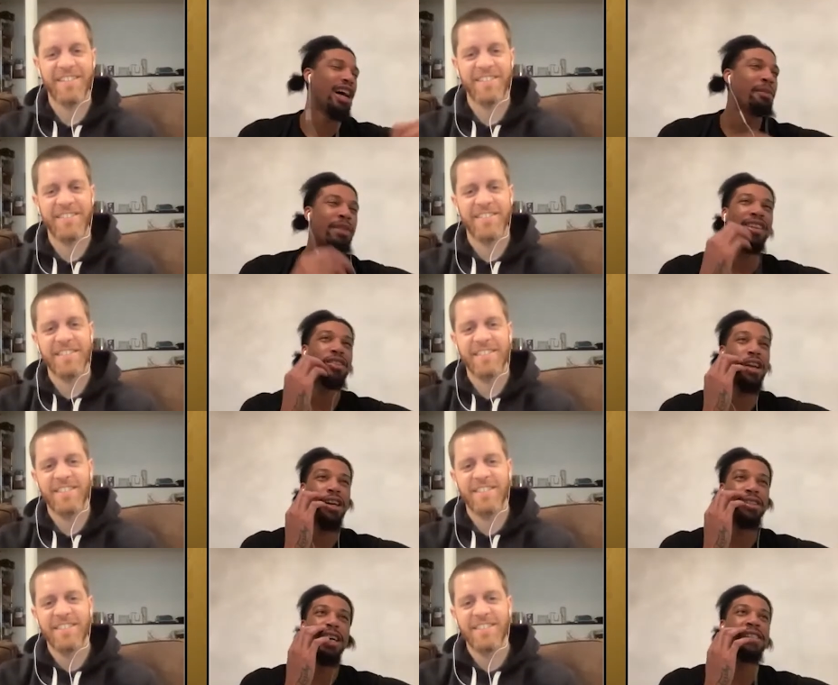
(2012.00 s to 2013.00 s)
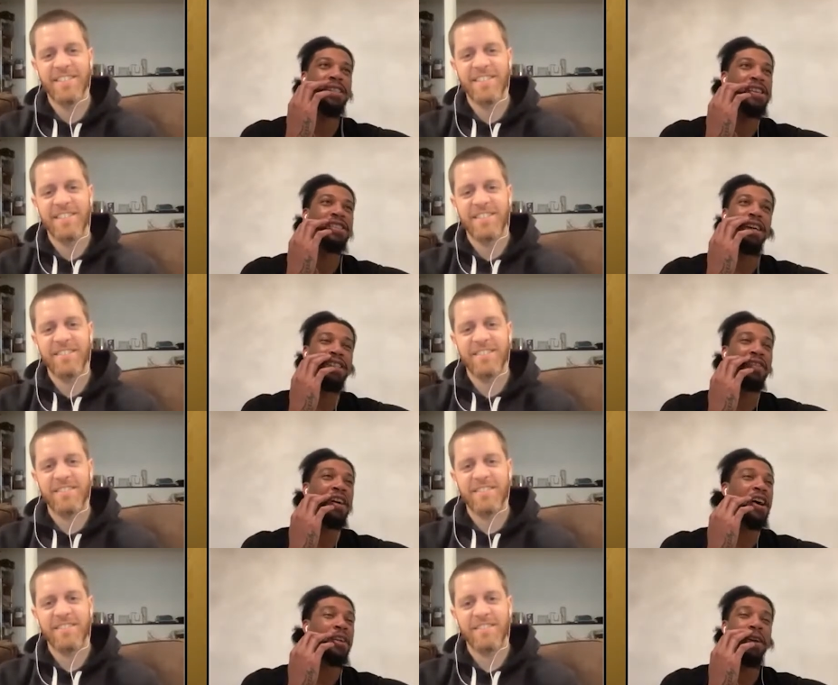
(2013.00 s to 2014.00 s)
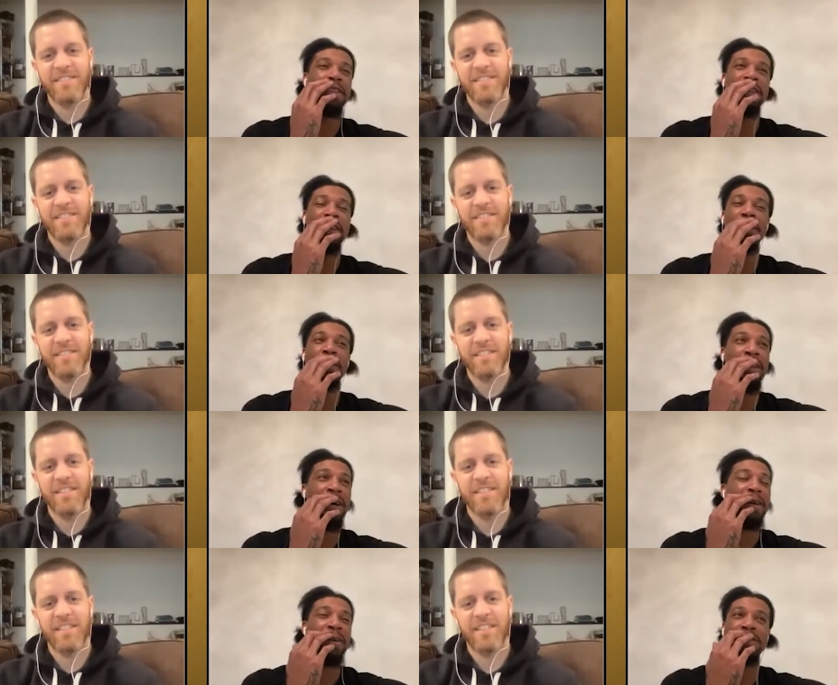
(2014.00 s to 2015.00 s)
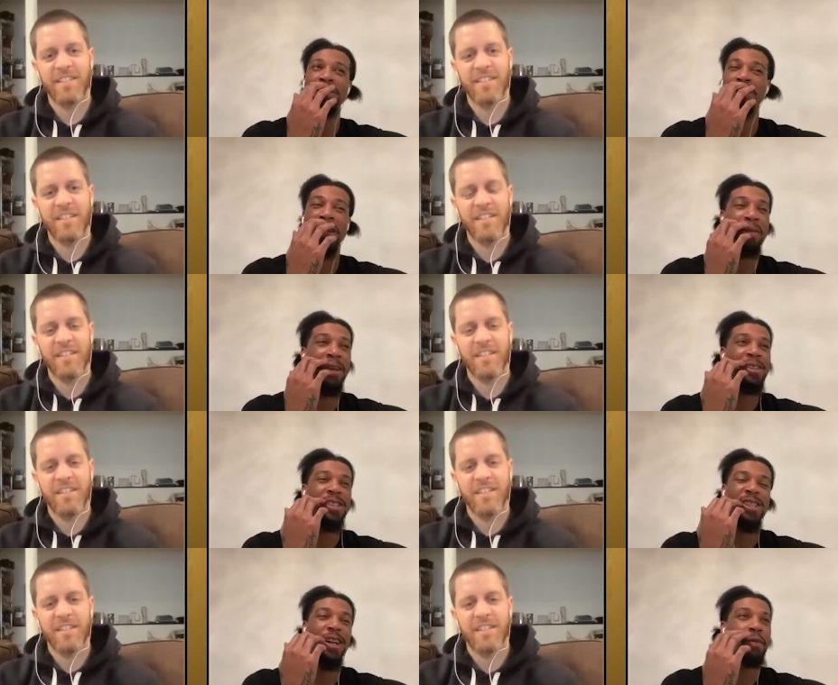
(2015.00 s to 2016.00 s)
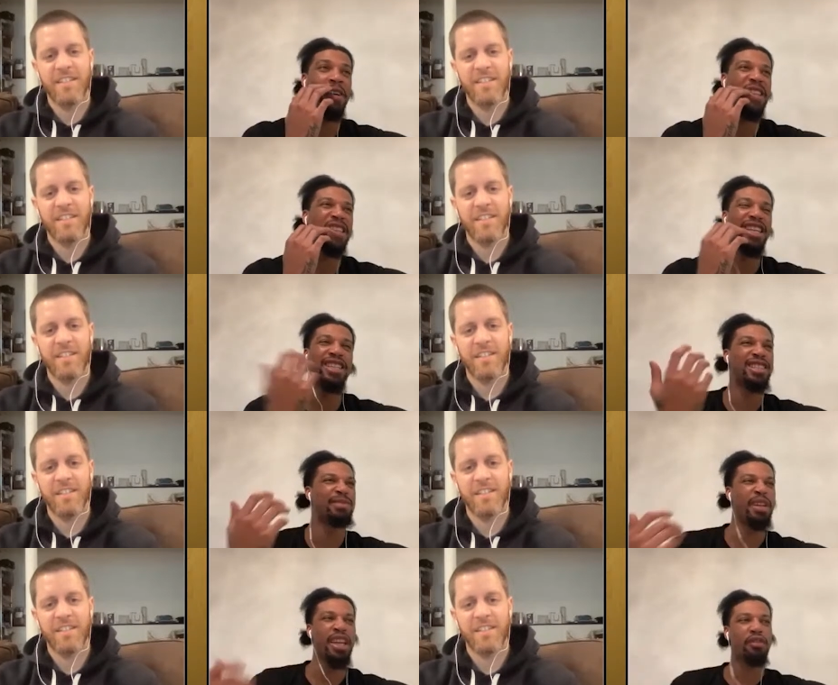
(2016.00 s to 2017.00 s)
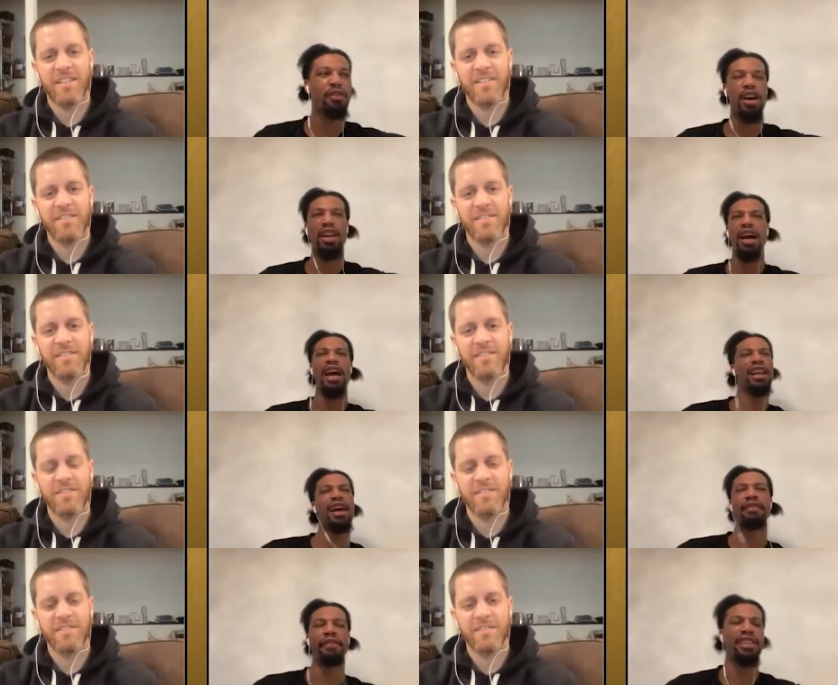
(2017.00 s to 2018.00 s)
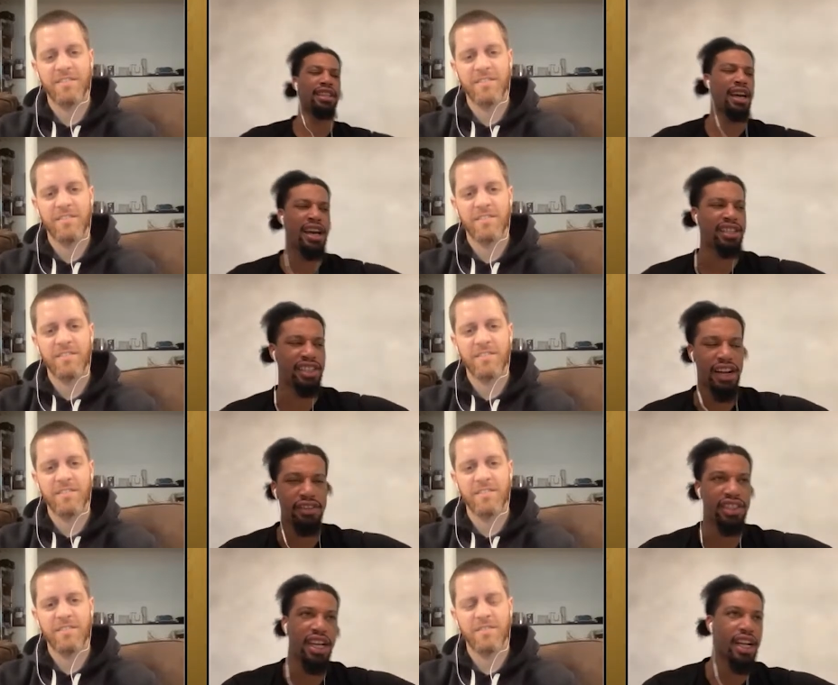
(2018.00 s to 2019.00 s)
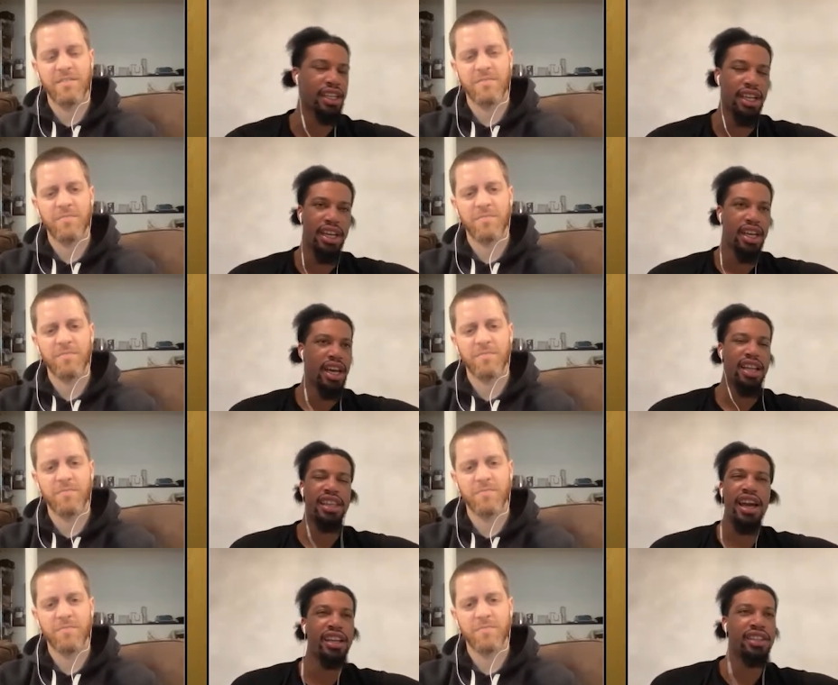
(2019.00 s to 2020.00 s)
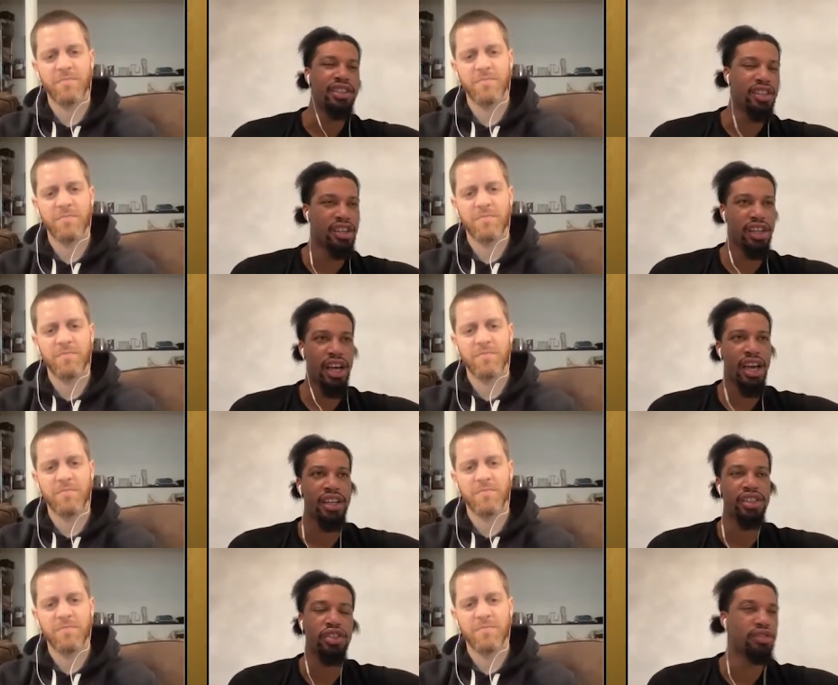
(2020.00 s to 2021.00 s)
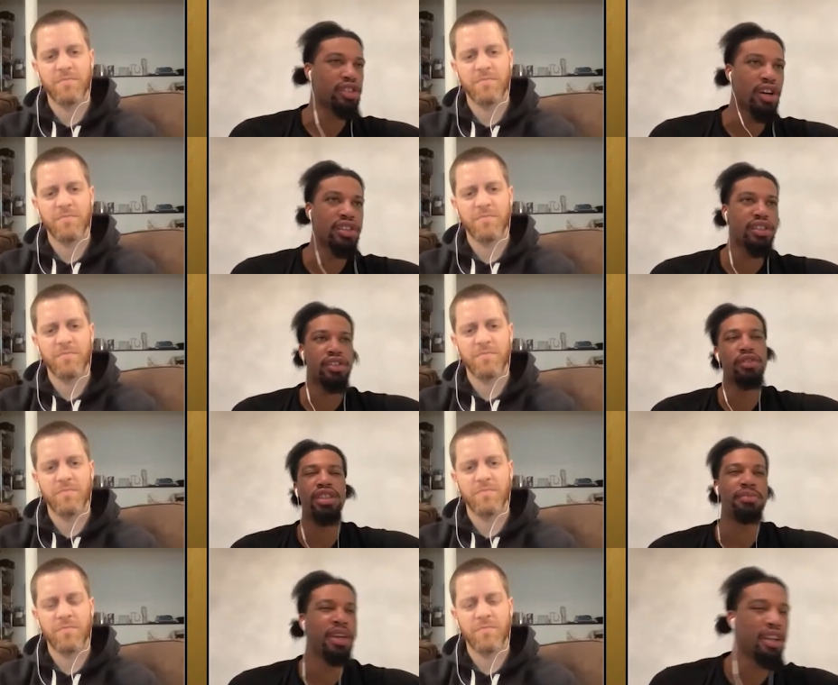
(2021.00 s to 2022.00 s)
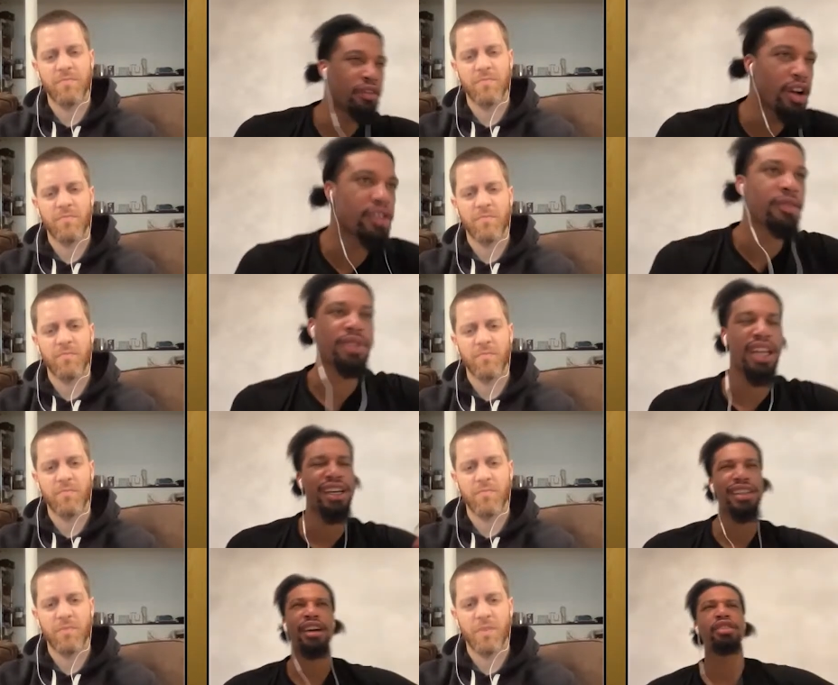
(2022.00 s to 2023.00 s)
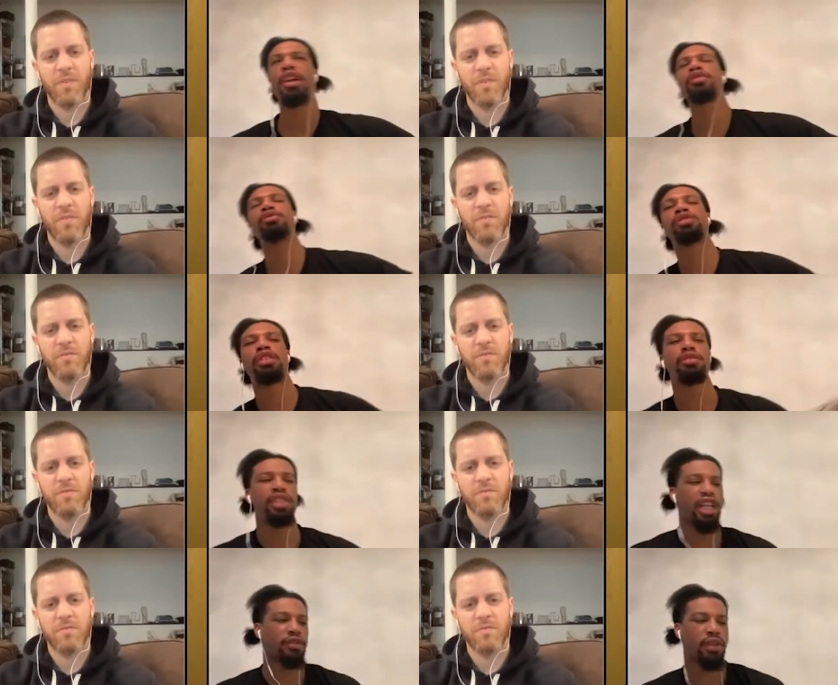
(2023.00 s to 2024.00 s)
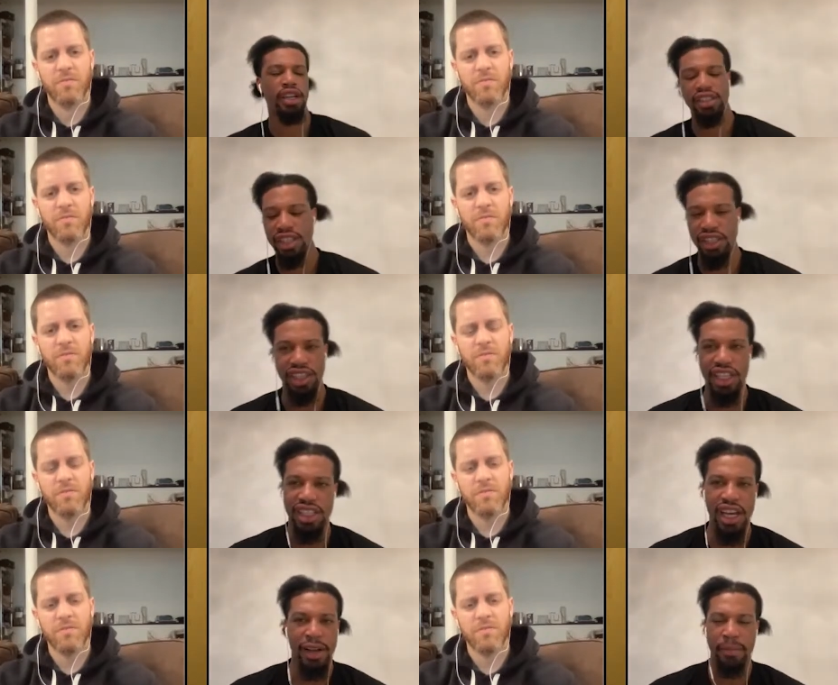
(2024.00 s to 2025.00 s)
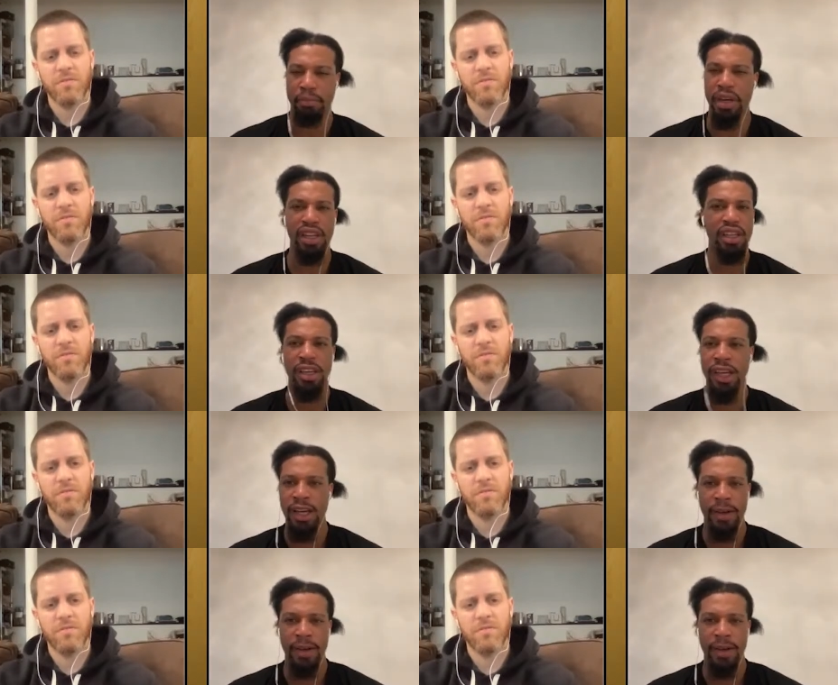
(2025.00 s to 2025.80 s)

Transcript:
Speaker 1: I'm like, yo, that that that that's fire right there, yo. Like, you can't make this shit up. And then just being around, like, I had a lot of vets. I had Jarrett Jack, at Thaddeus Young, I had Joe Johnson. So just being around them, and like, I, I used to do certain things from. I used to take J Jack Bentley.